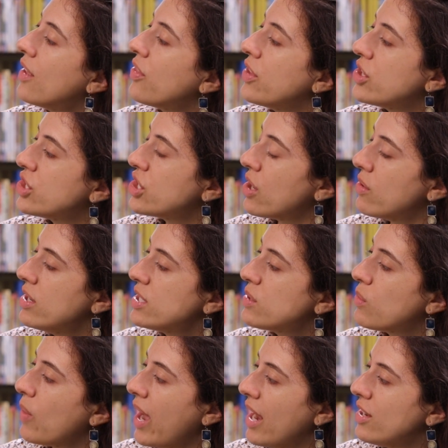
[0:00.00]
The surest
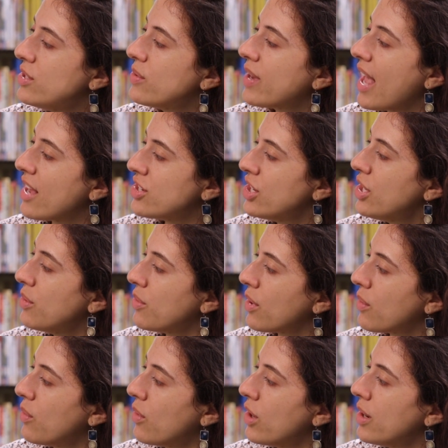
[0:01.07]
way to catch a
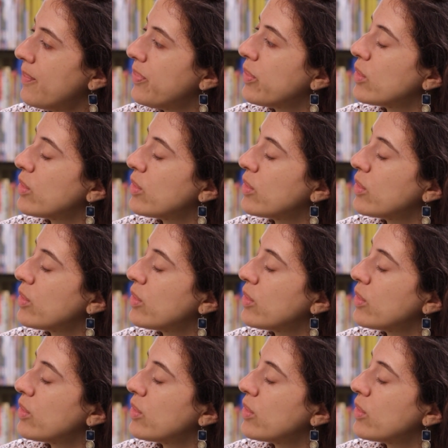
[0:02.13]
unicorn